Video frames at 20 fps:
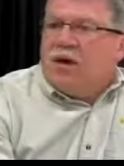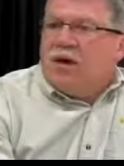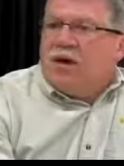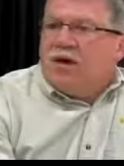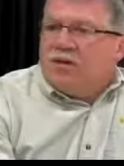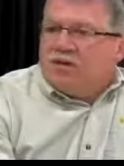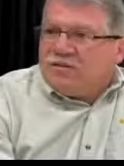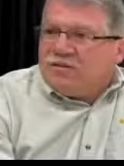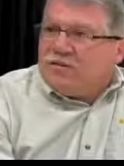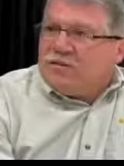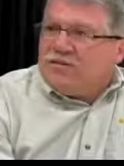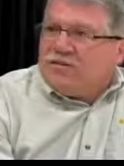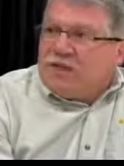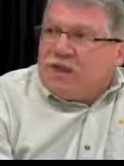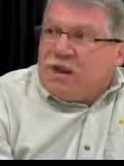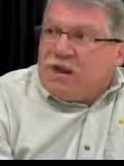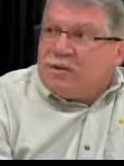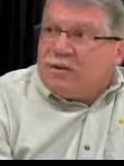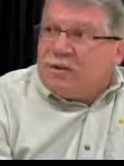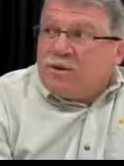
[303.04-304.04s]
and it's
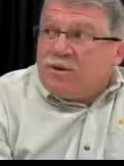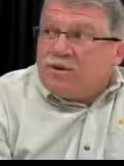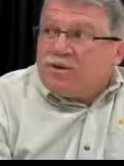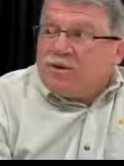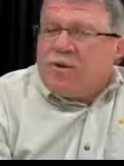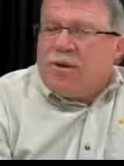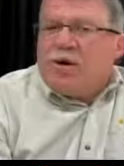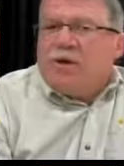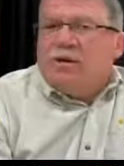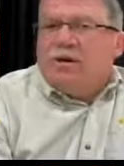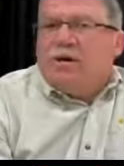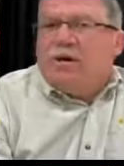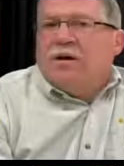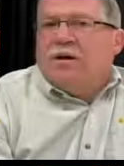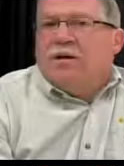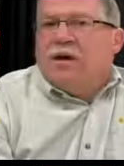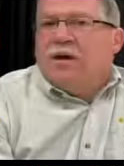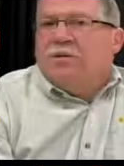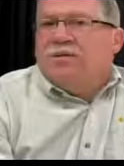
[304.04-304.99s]
sustainable as well. Uh,